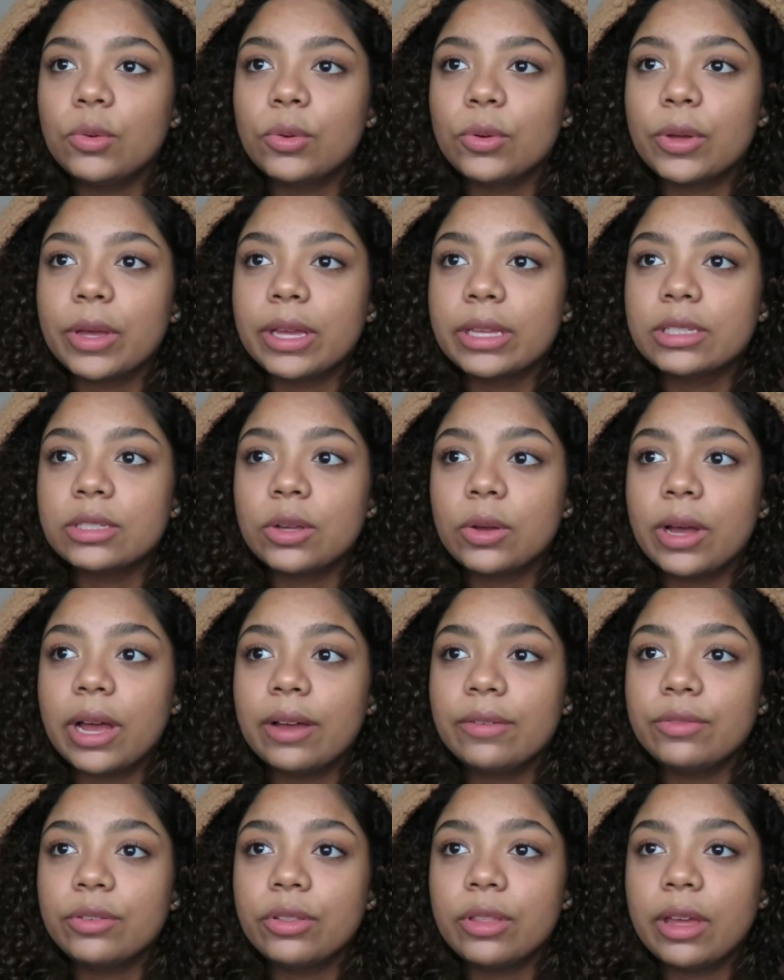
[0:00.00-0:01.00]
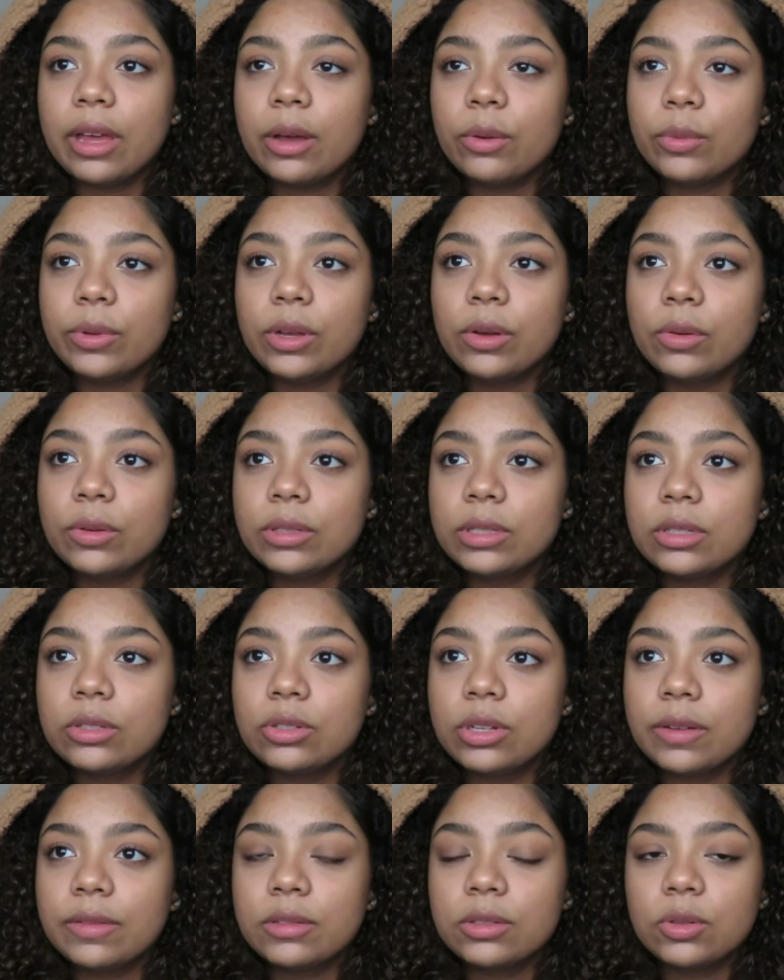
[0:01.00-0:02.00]
Okay, so after that, we go into the
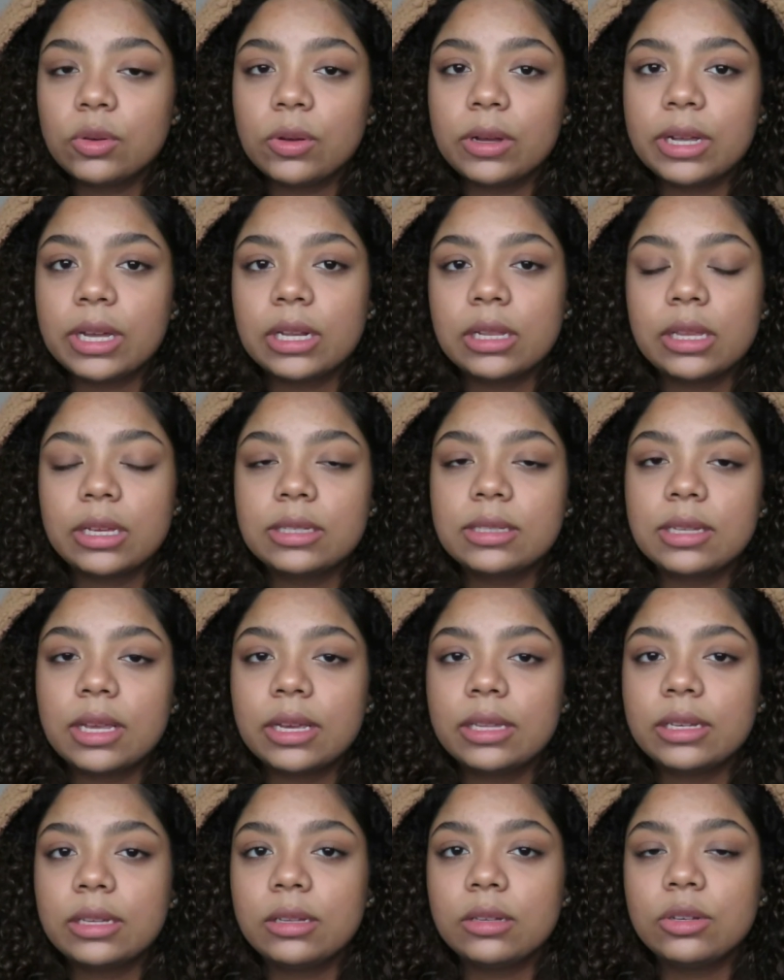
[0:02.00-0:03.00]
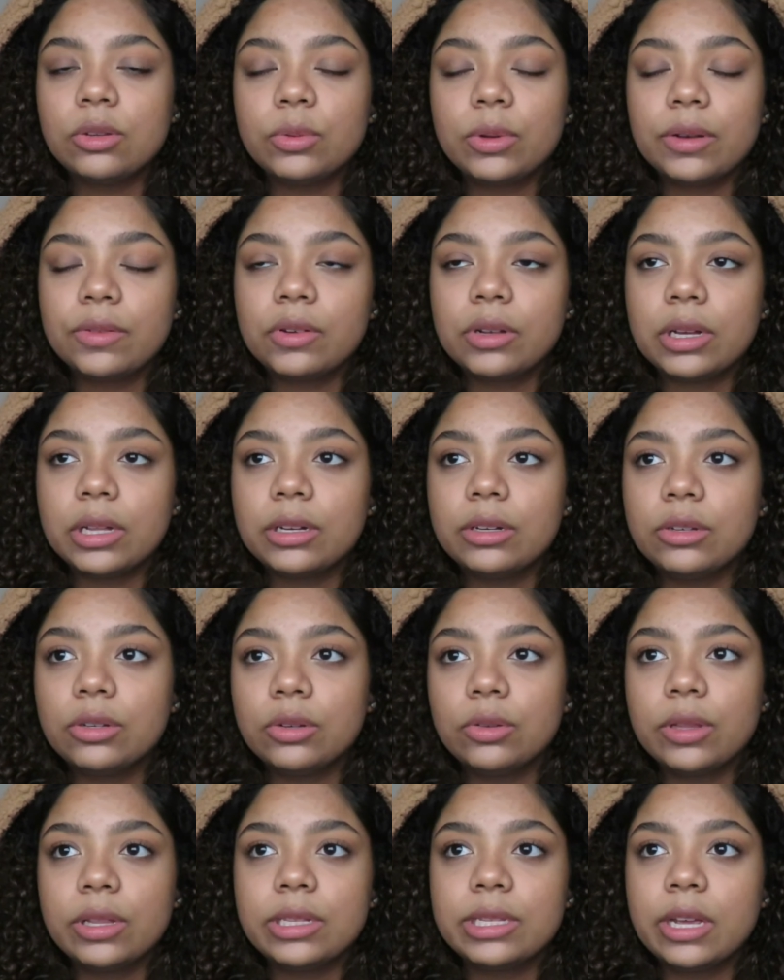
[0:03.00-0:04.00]
driving school. I kind of like sign in, do whatever I gotta
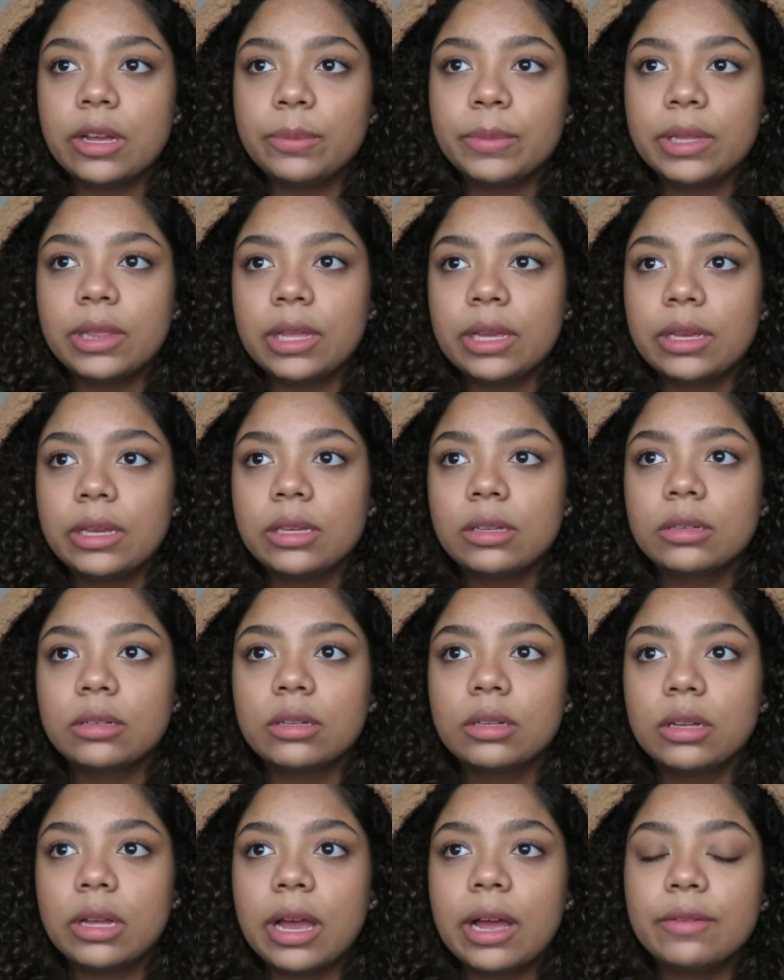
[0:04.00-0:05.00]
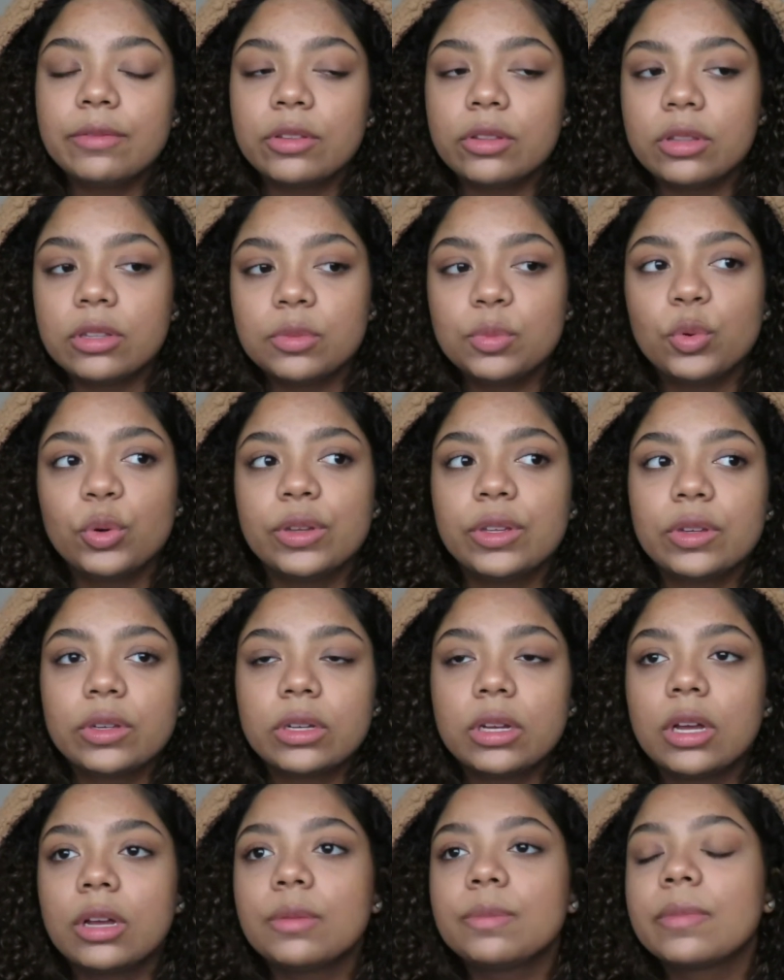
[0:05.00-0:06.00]
do. They tell me, like, after this boy, you
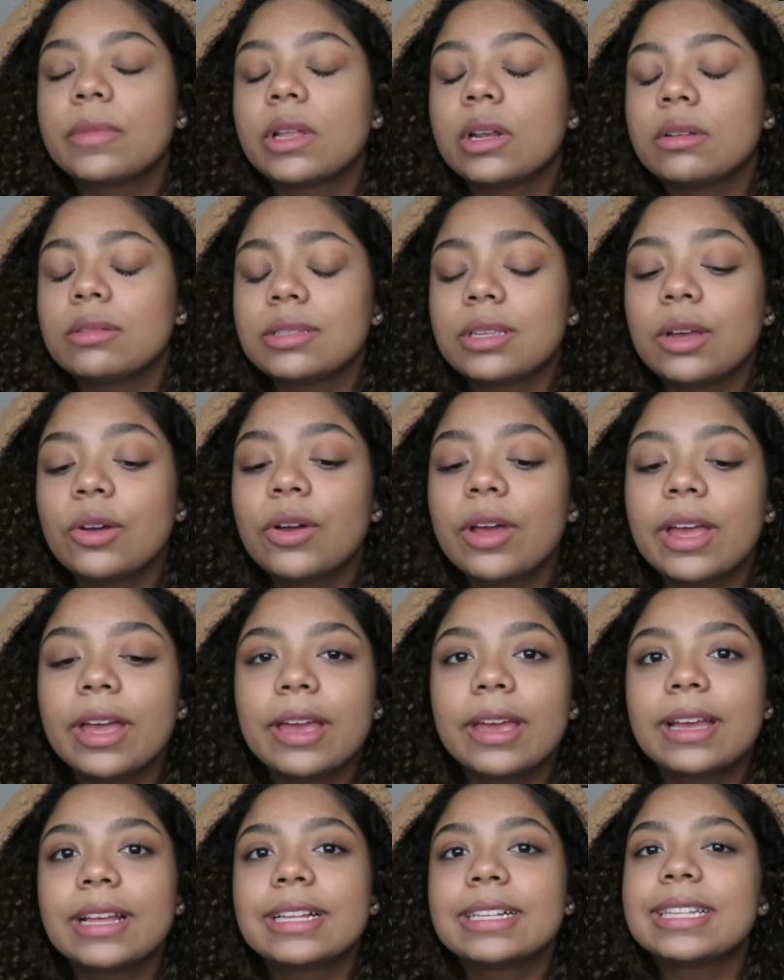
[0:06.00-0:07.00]
can go. And I was like, okay.